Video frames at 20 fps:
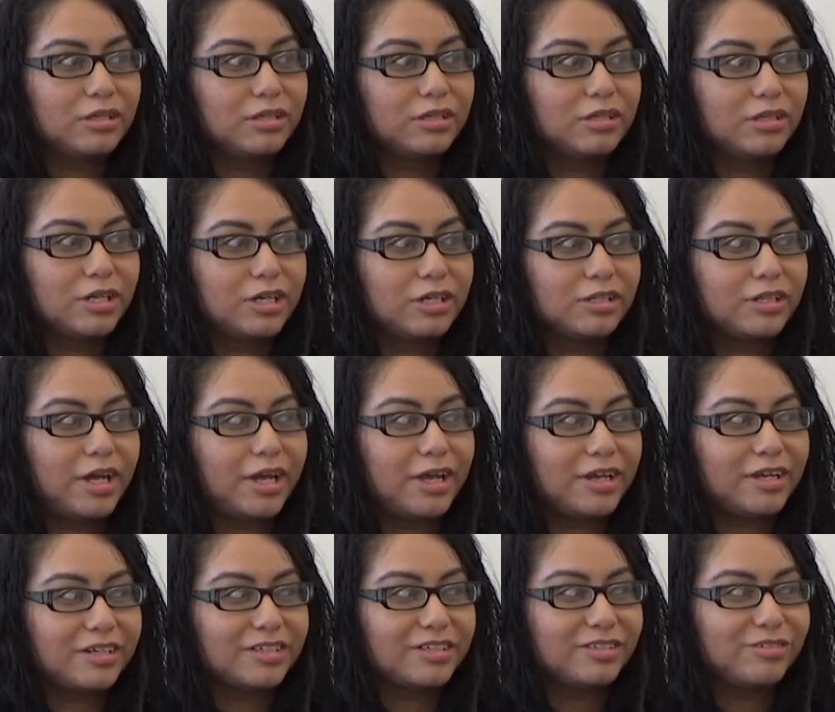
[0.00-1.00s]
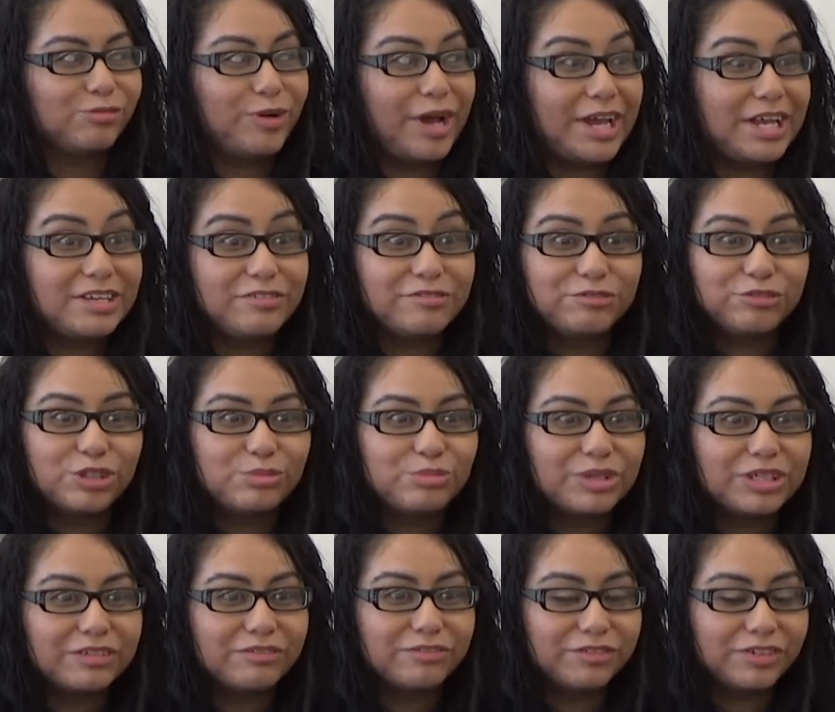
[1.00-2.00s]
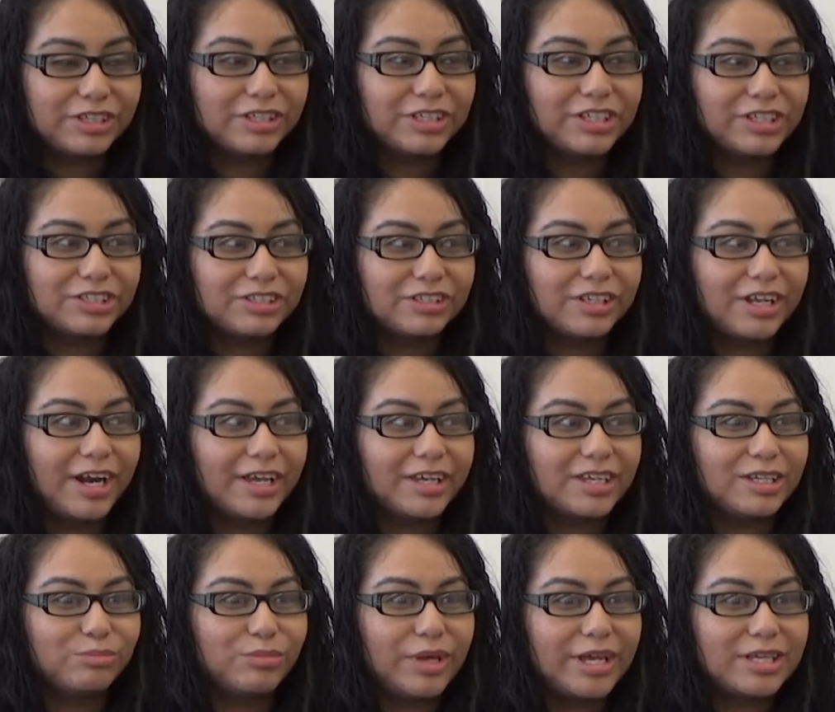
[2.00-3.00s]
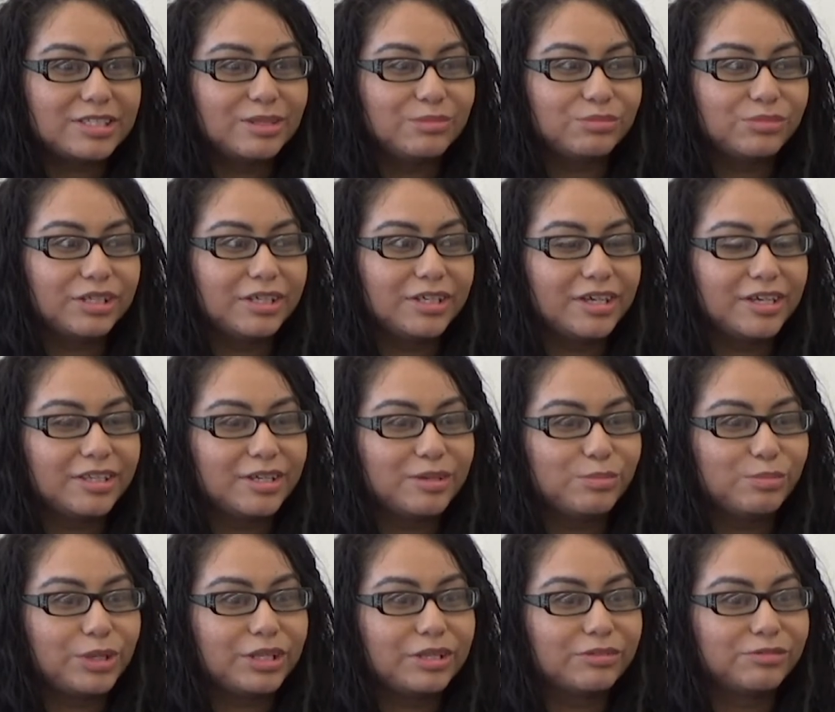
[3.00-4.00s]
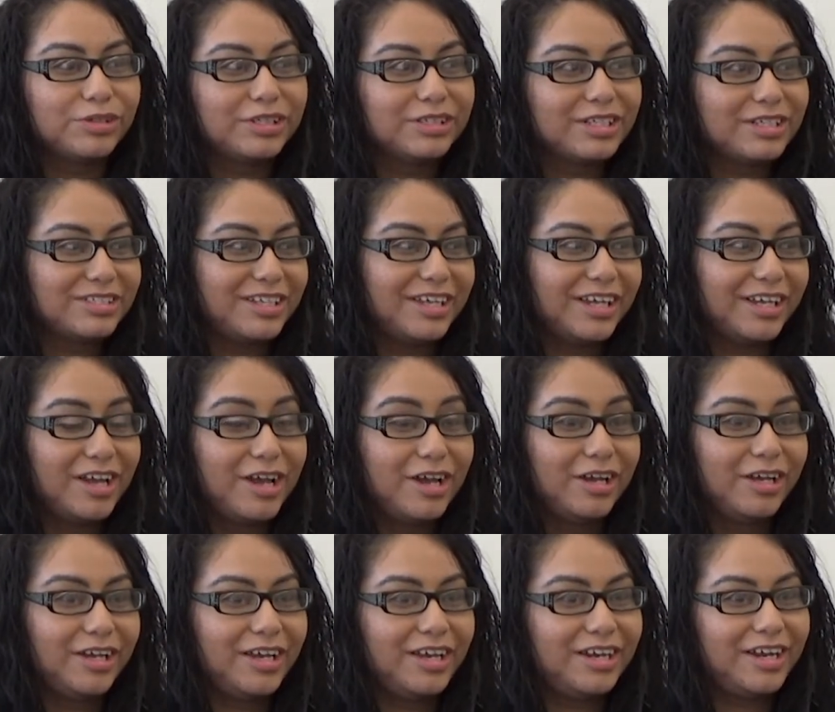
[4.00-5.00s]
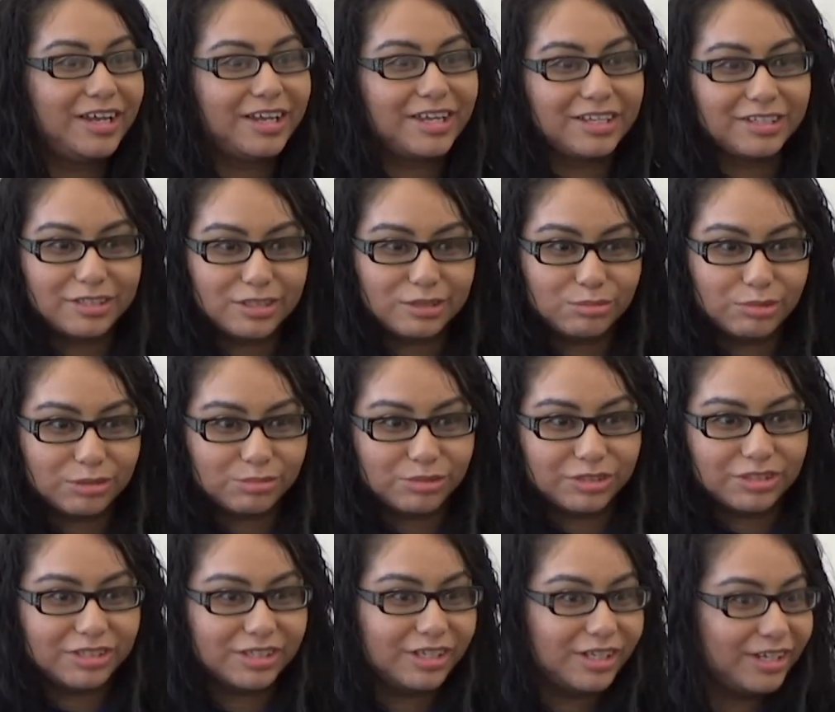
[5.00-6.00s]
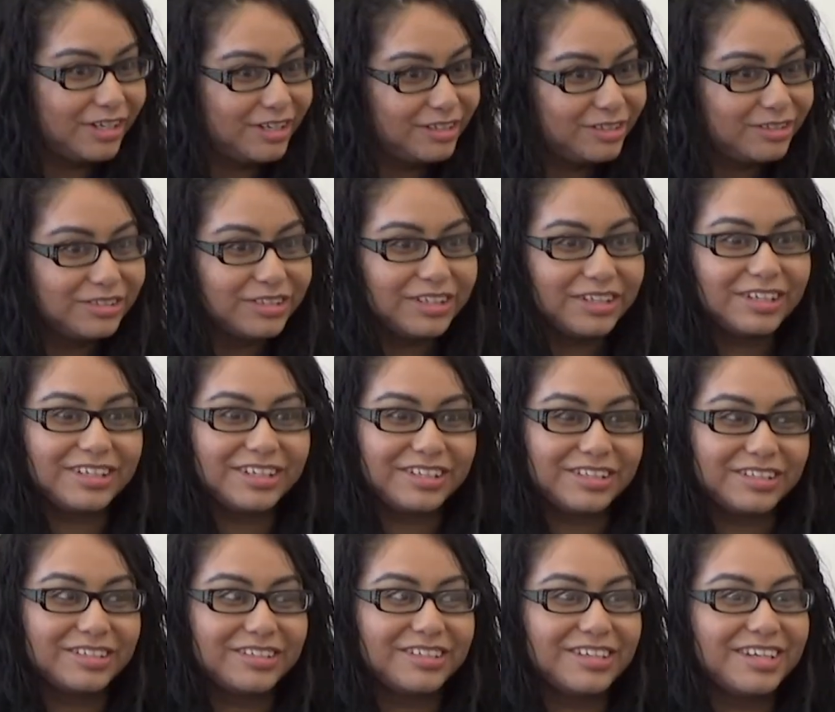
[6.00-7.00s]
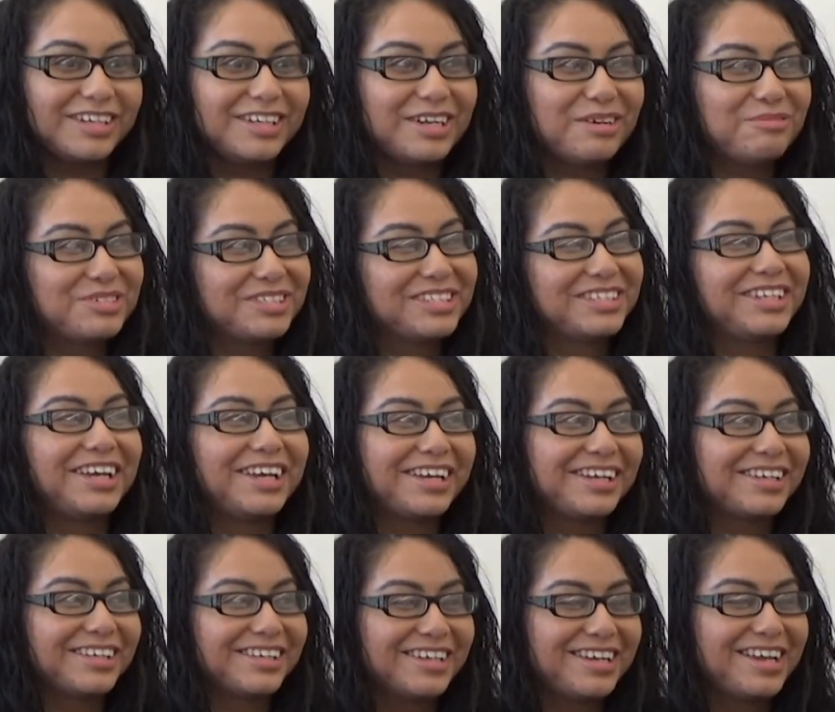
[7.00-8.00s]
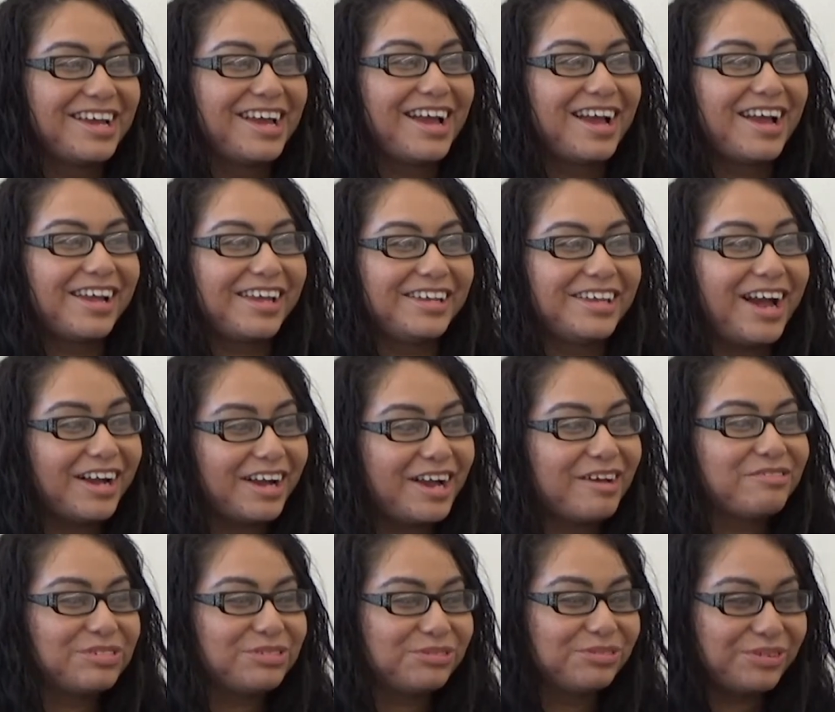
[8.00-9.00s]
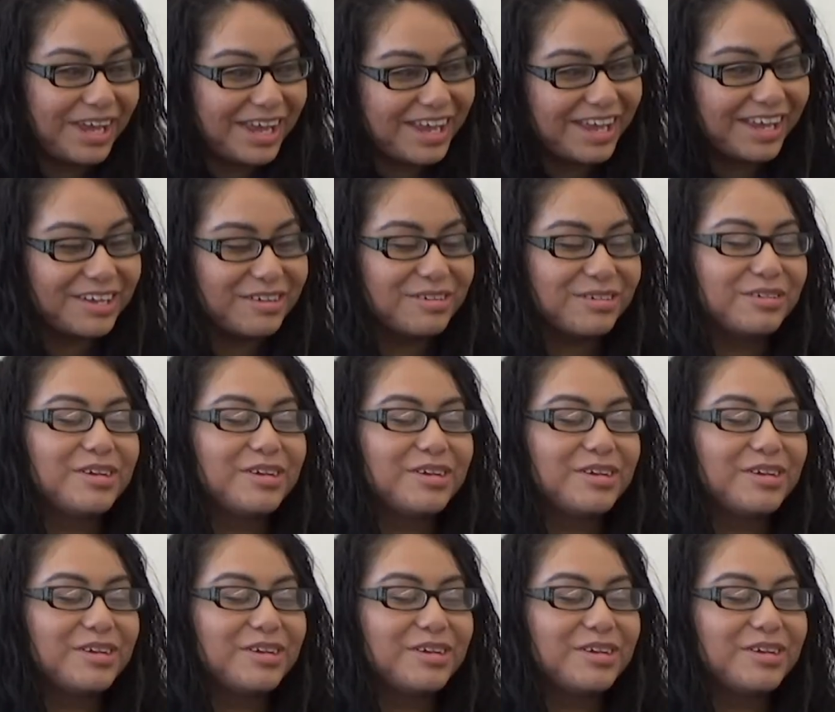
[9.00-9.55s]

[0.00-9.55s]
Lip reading: they're like waiting for me to finish so that I can make something and then be the one that's like, can I get this much money? Can I get a loan? And I'm just like, y'all have to wait.